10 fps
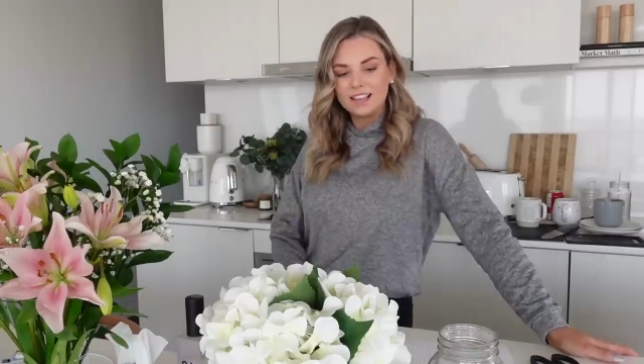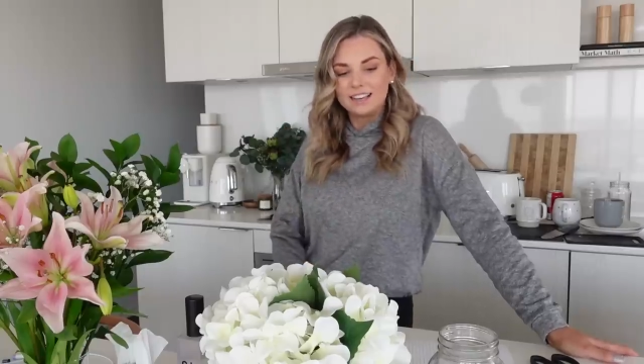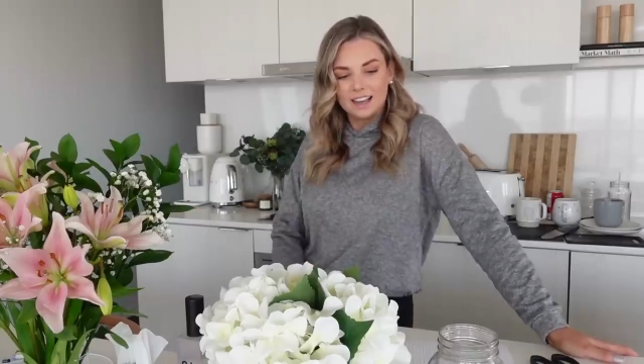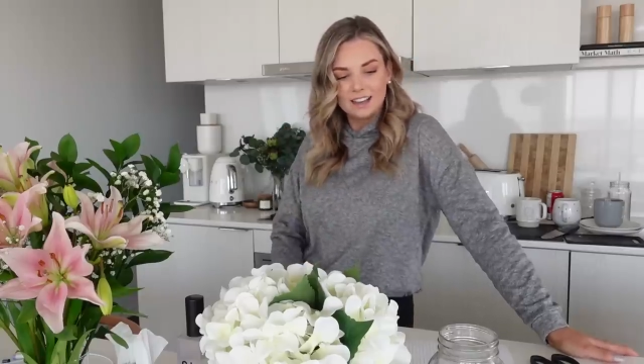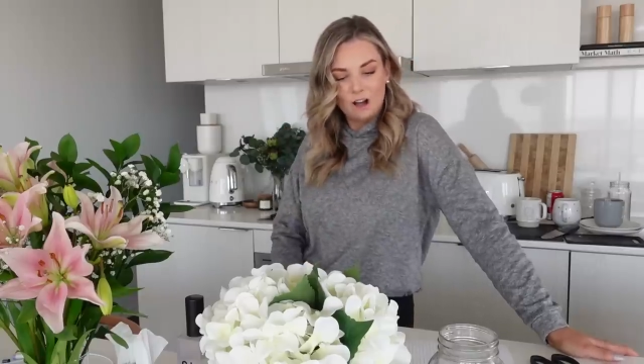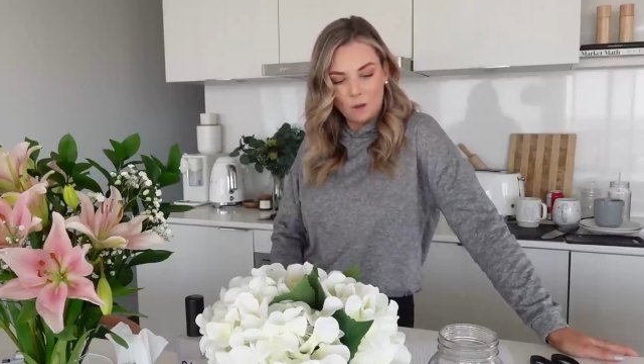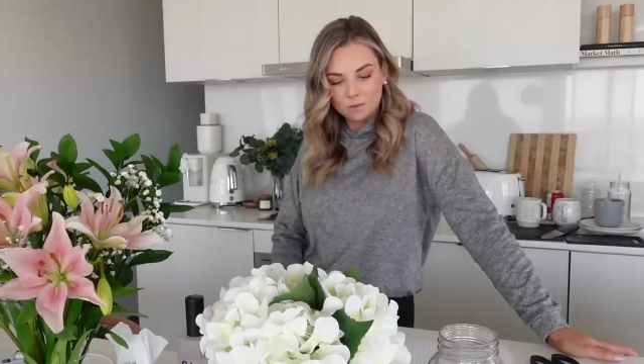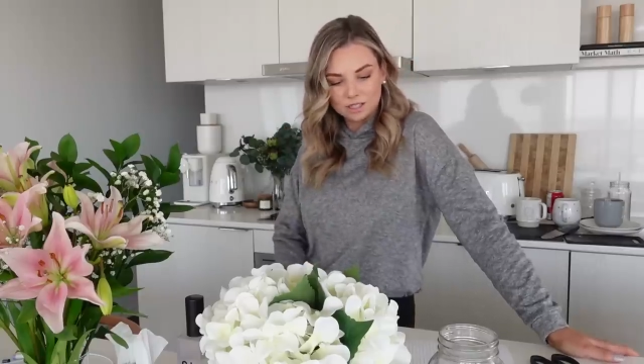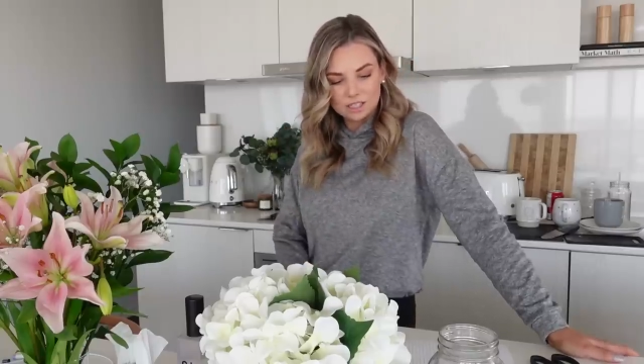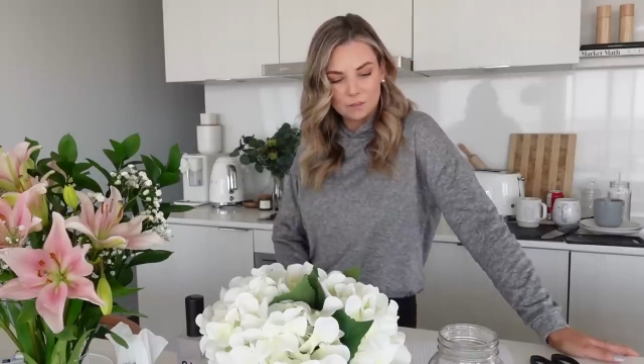like I
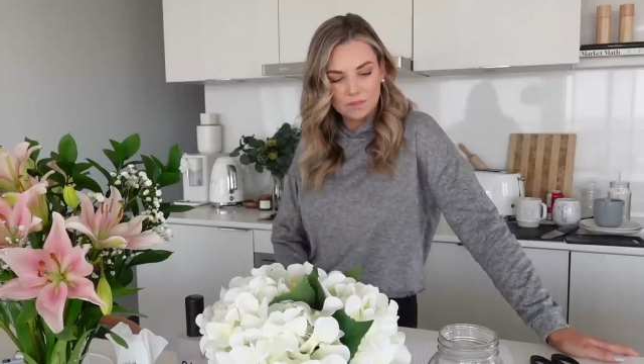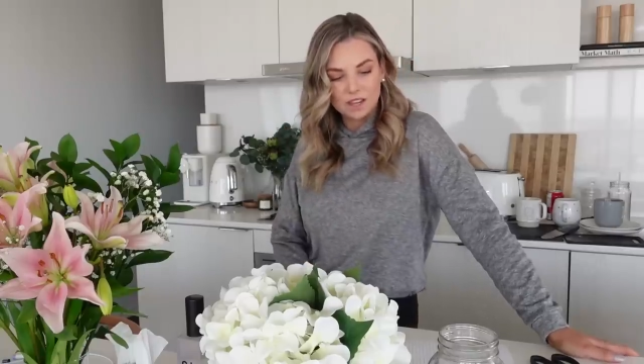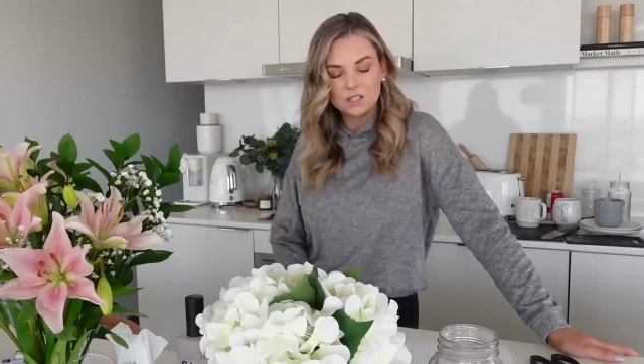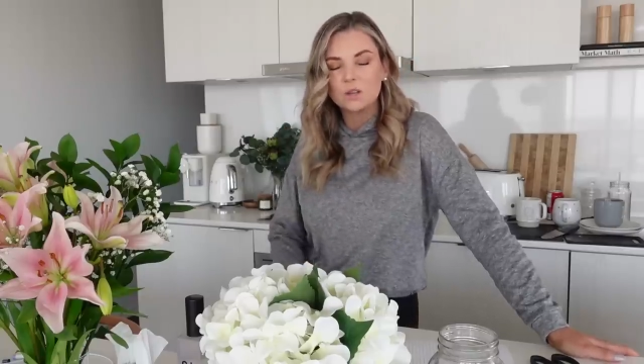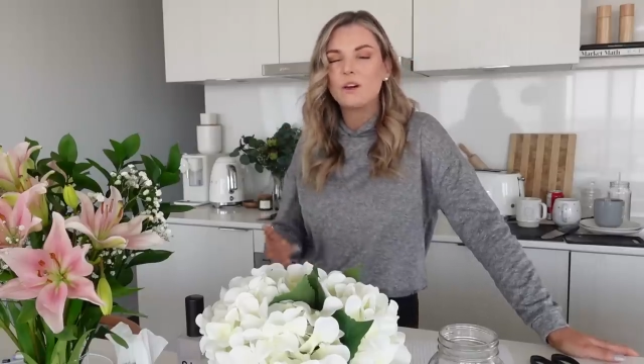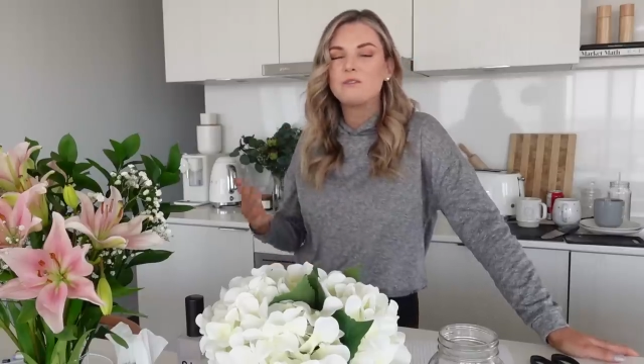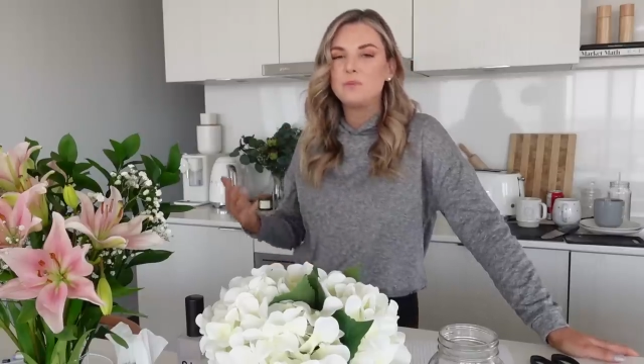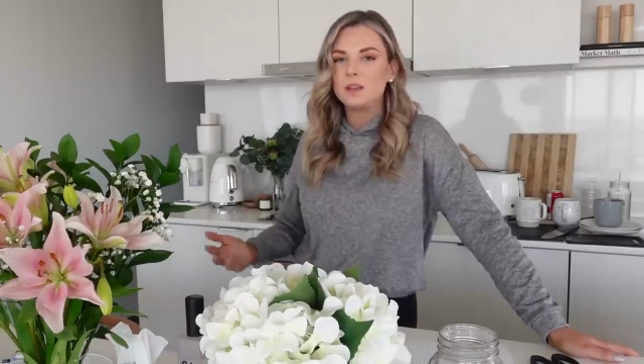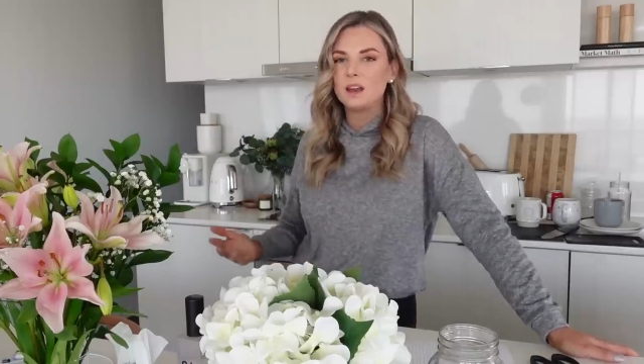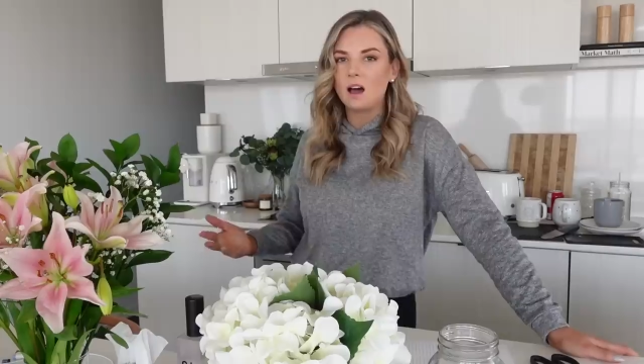accomplished something. So I've
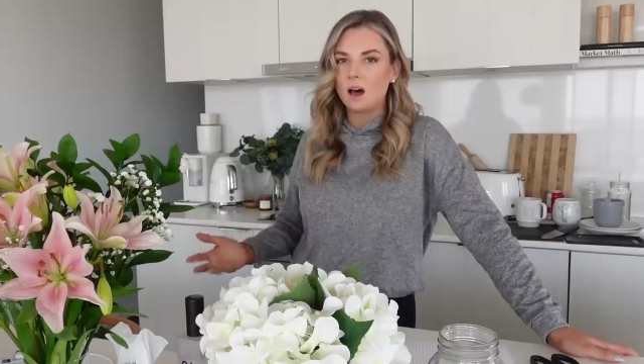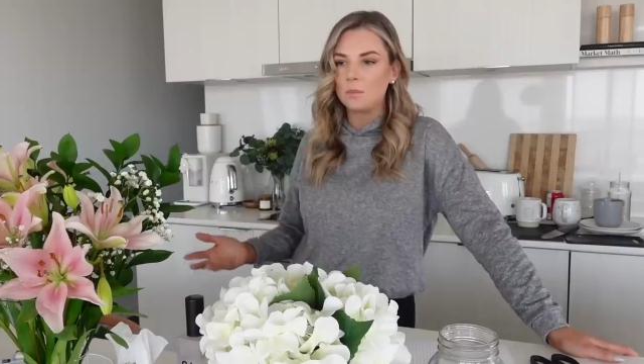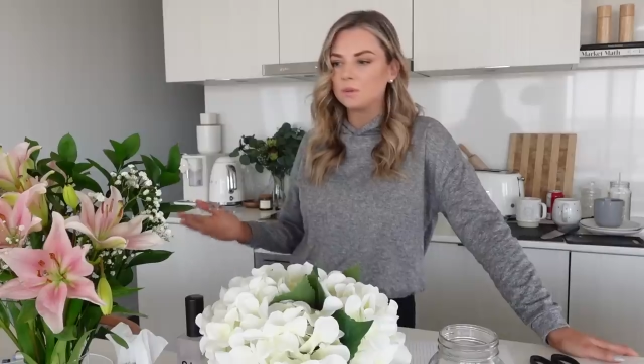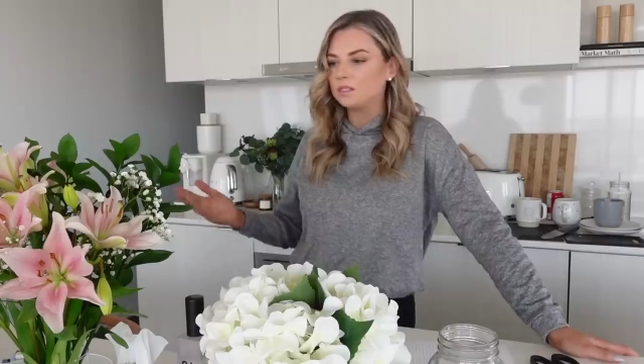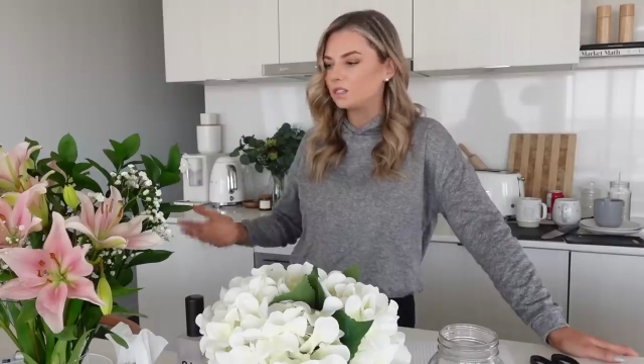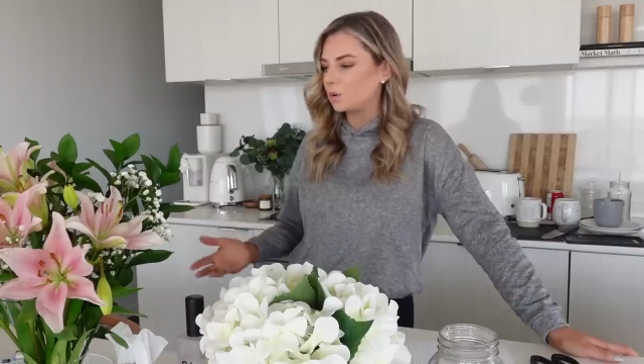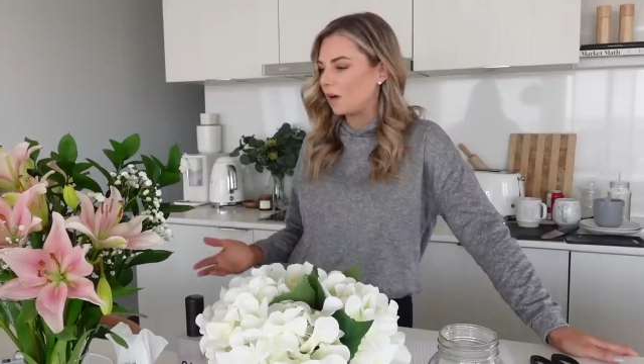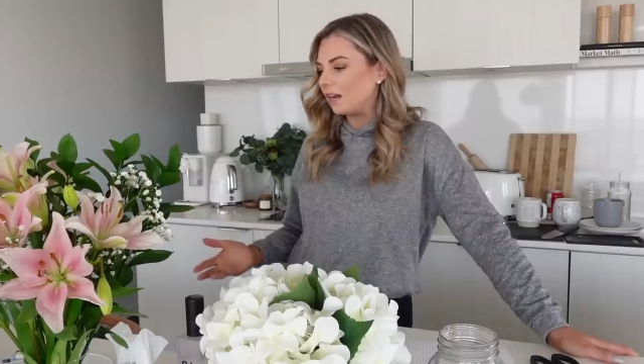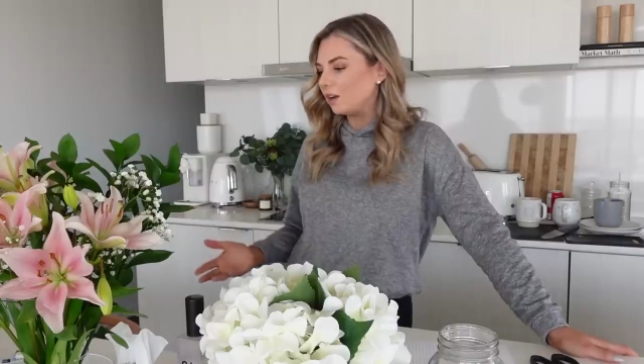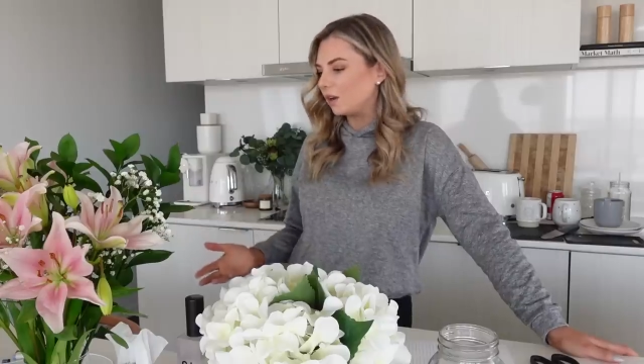been up since quite